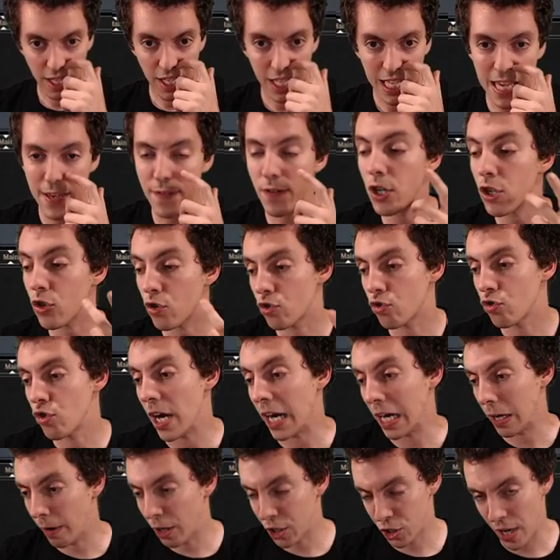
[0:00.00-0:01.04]
even
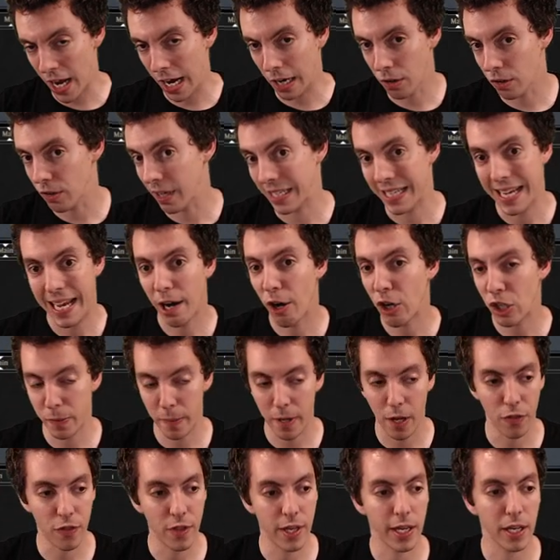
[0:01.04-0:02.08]
Dragon Rage Channeler like cares
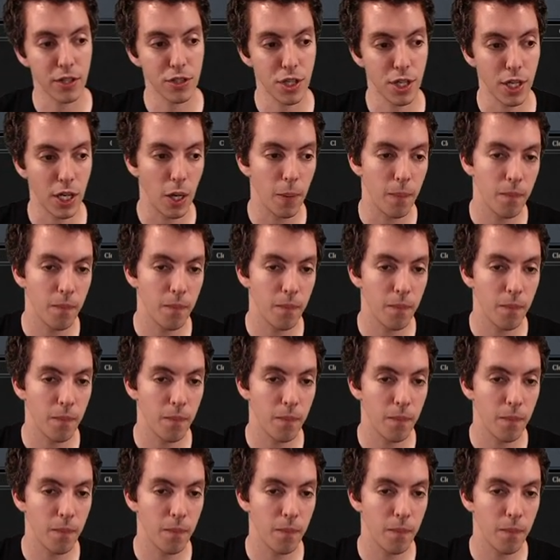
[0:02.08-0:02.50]
about things, you know.